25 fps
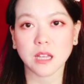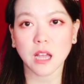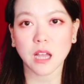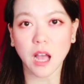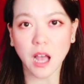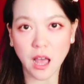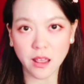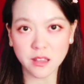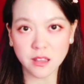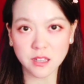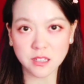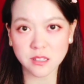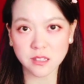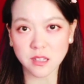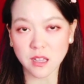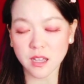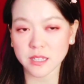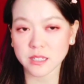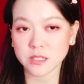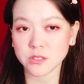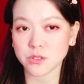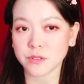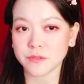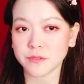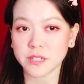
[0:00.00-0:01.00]
Other
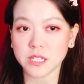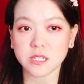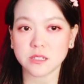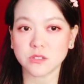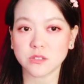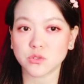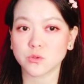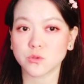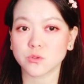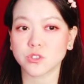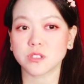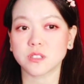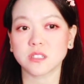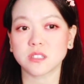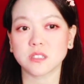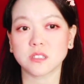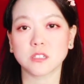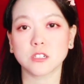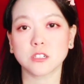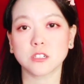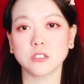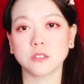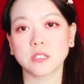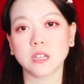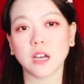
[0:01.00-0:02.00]
signs of heat exhaustion
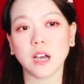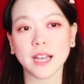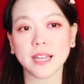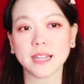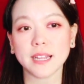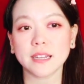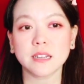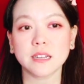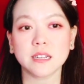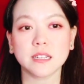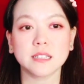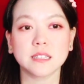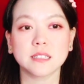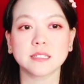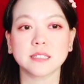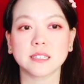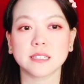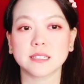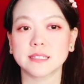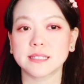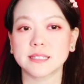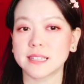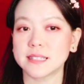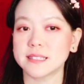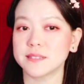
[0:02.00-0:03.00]
include tiredness,
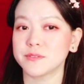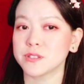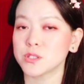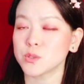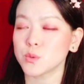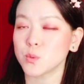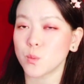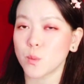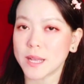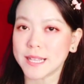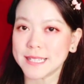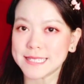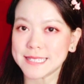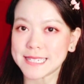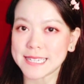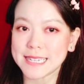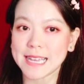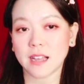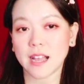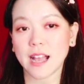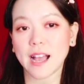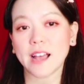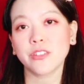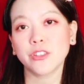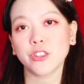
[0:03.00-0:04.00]
excessive sweating,
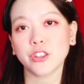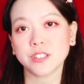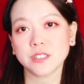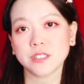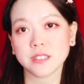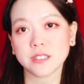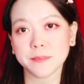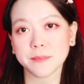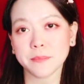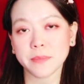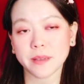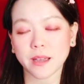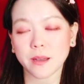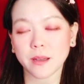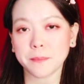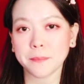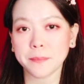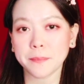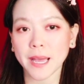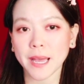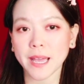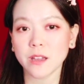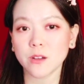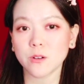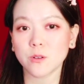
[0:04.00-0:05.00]
and the skin become
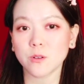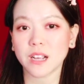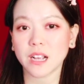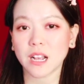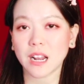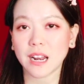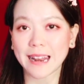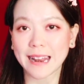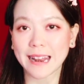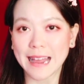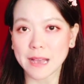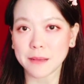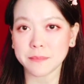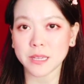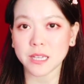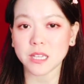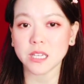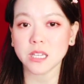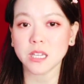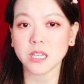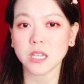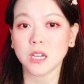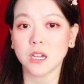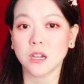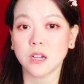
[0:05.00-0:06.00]
pale and clammy,
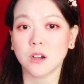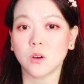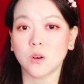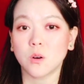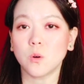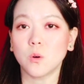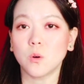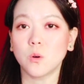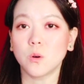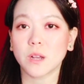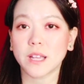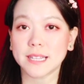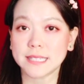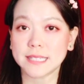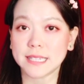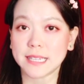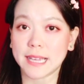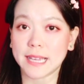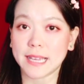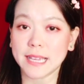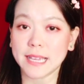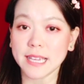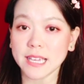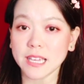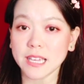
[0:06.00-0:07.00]
or getting
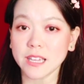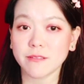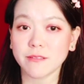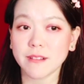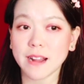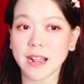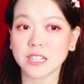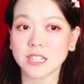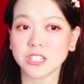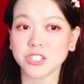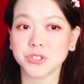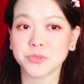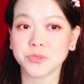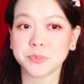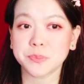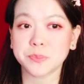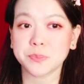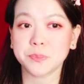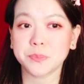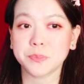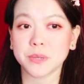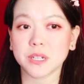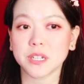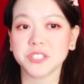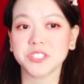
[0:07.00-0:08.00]
a heat rash.
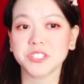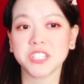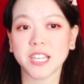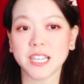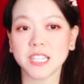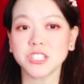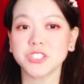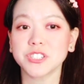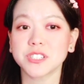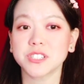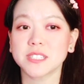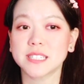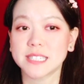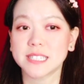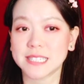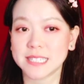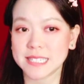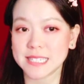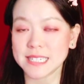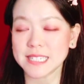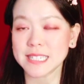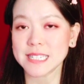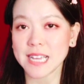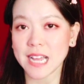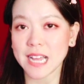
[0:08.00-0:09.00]
But a change in
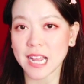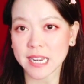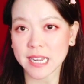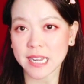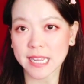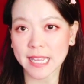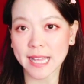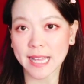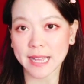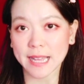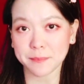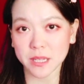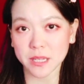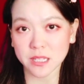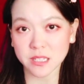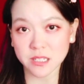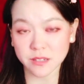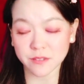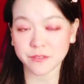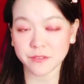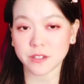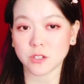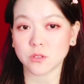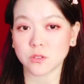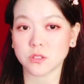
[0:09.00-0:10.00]
skin color can be
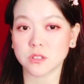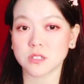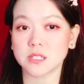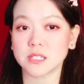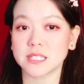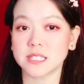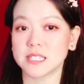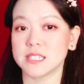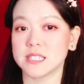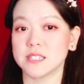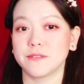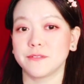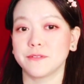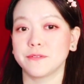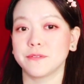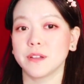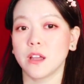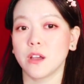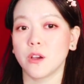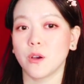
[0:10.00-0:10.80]
difficult to see if